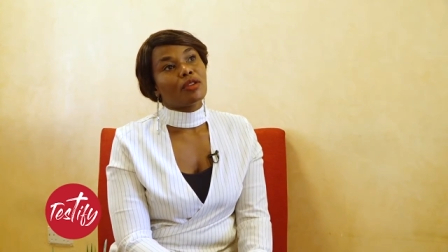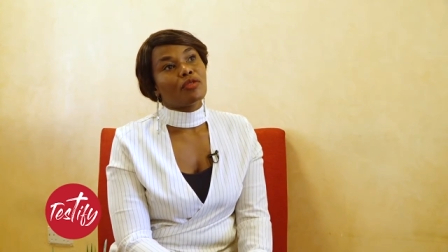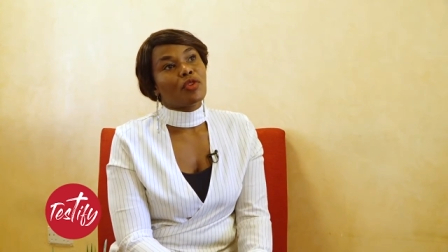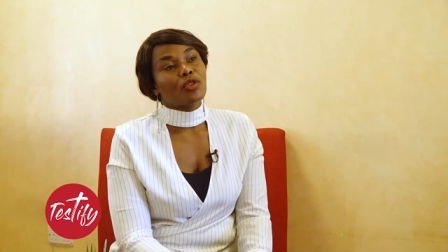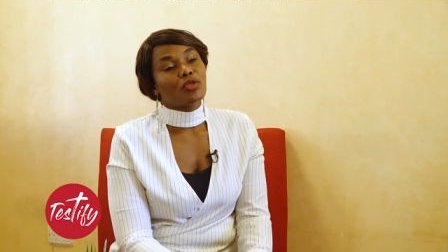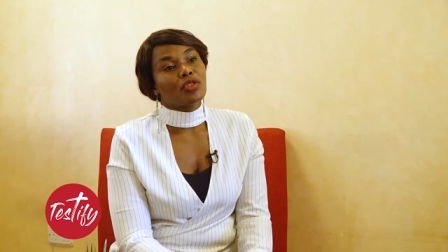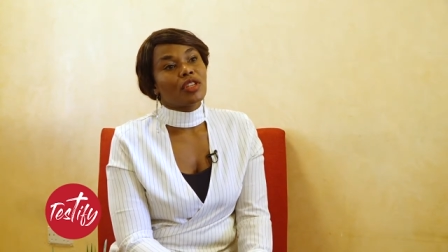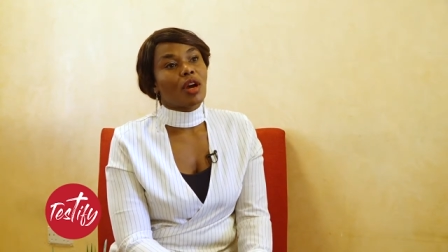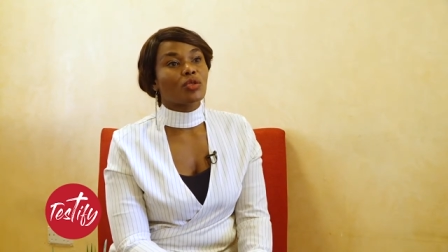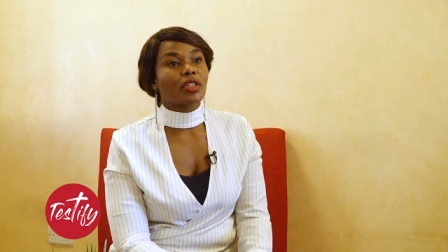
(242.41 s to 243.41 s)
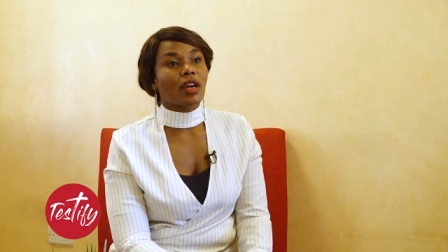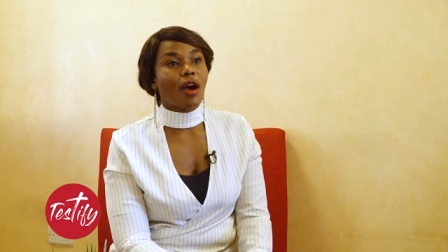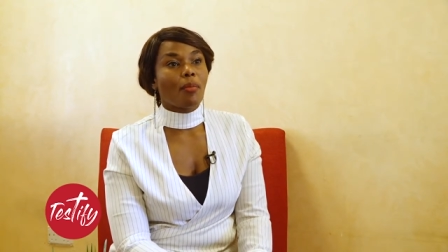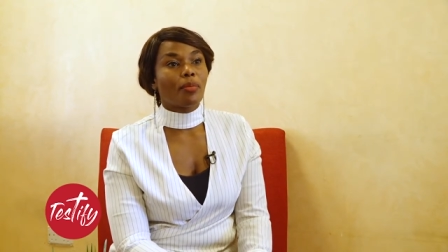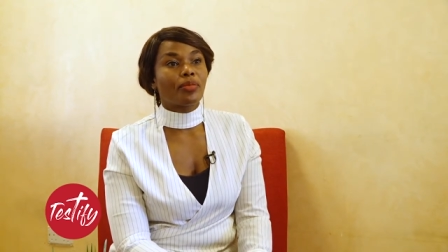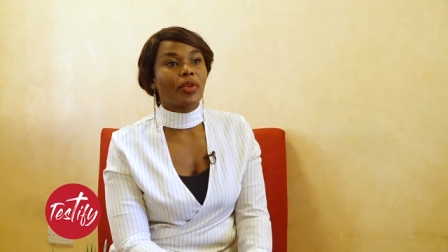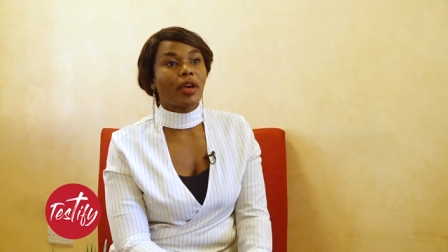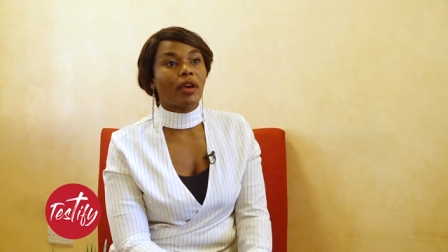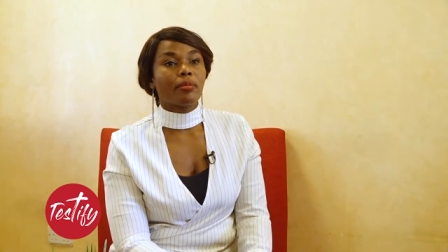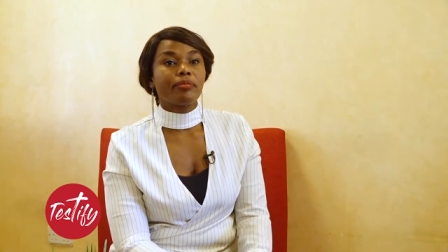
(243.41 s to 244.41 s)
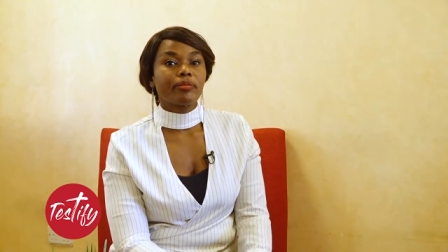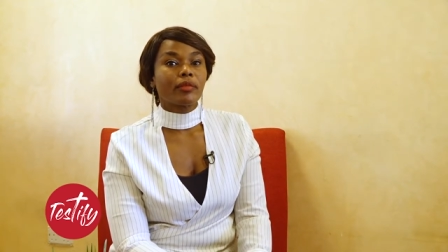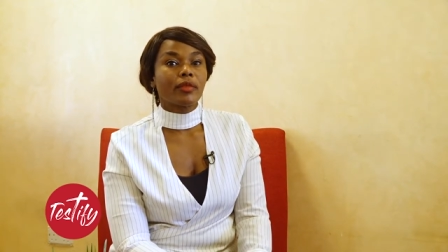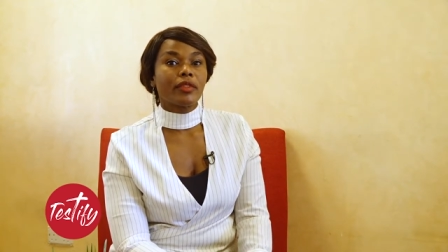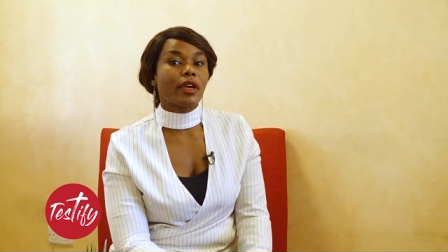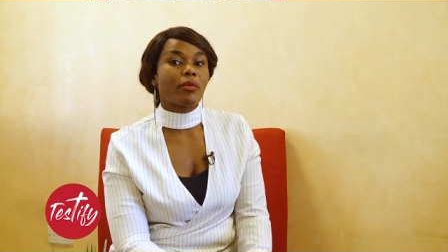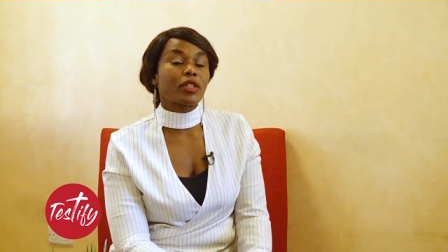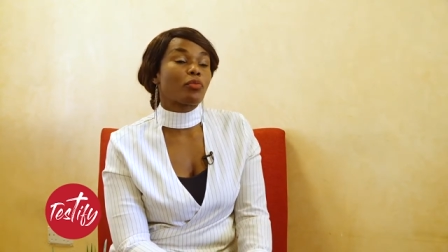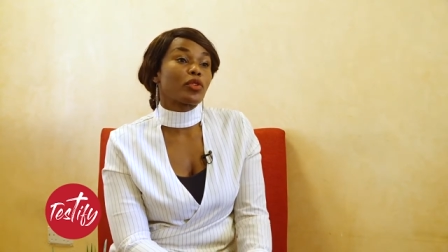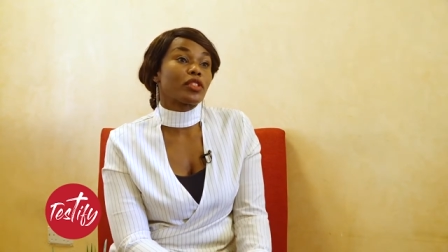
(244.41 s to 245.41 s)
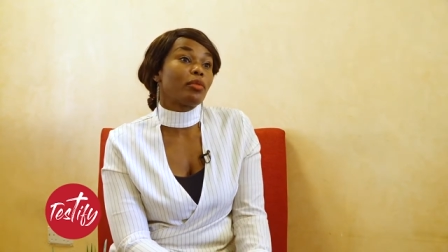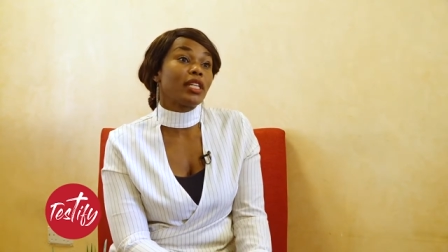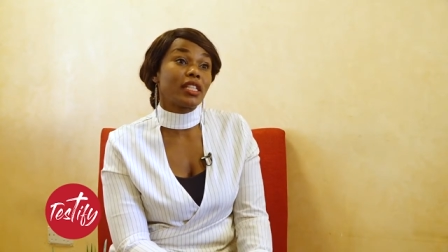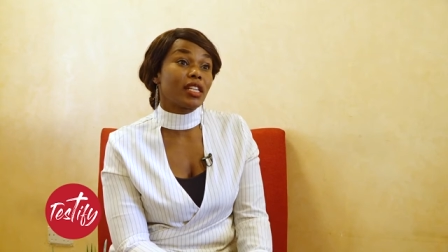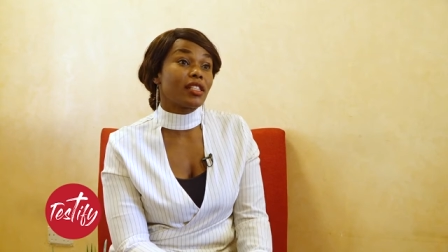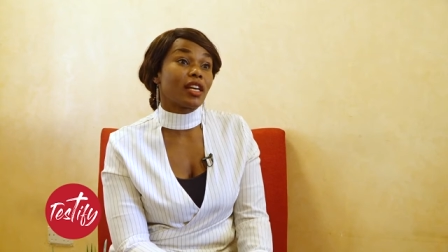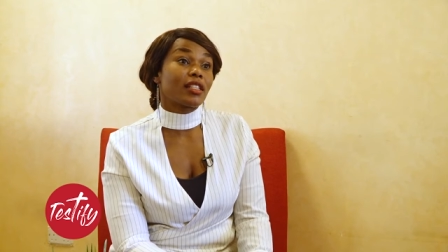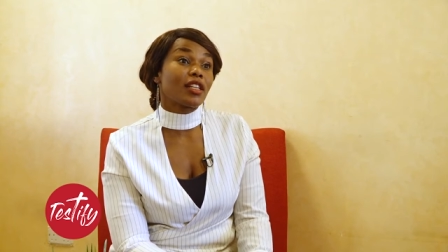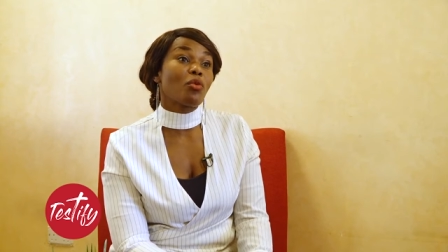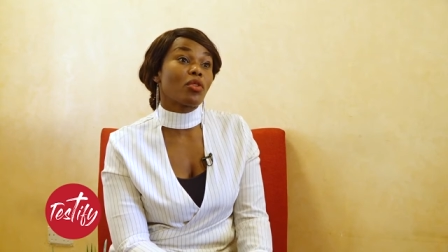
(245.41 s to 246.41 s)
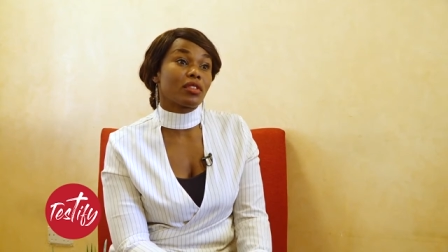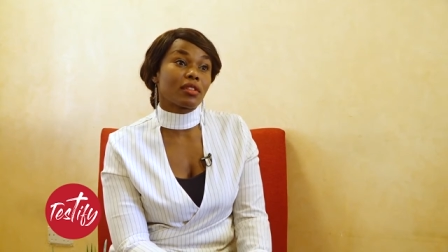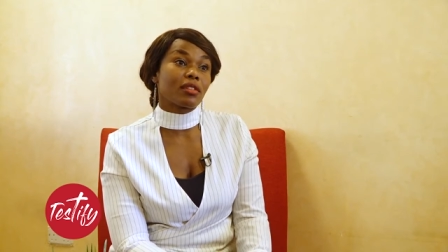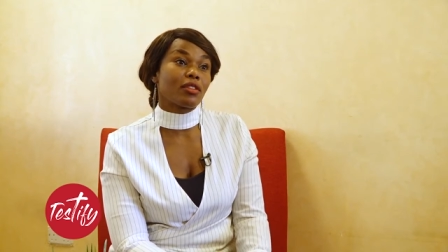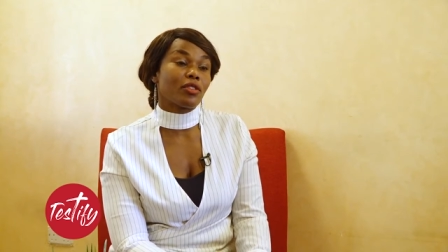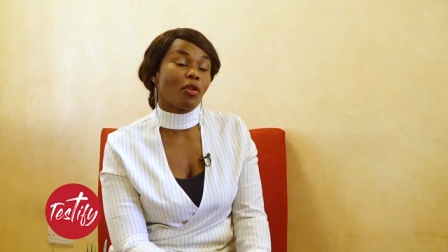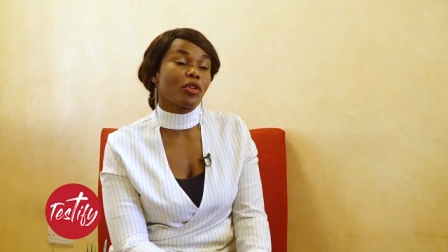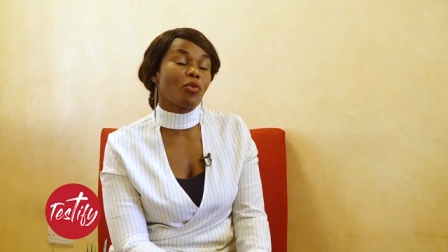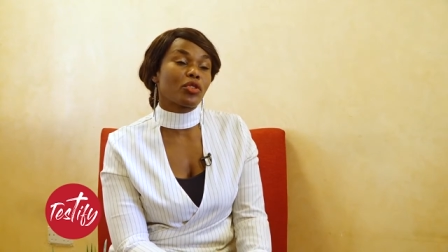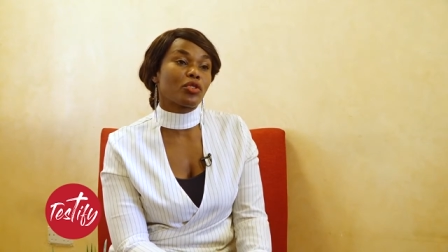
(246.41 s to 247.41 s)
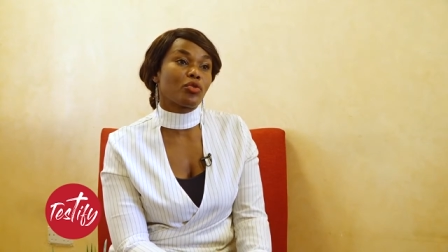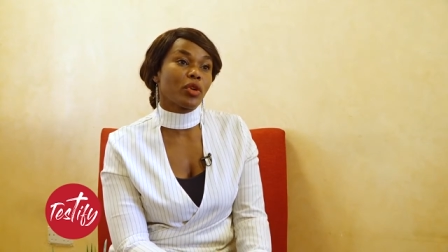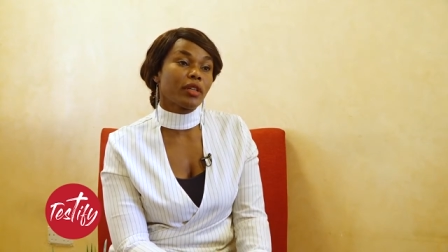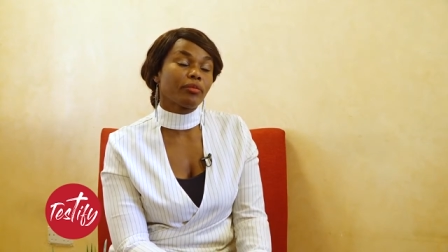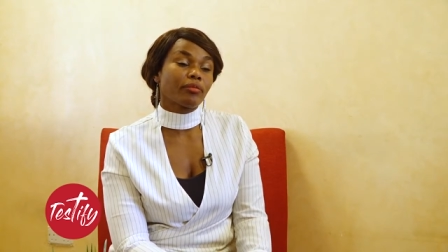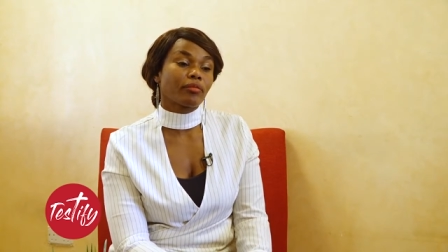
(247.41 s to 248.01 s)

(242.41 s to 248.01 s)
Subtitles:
You've got to see how to take up the responsibilities that he was, you know, he was doing.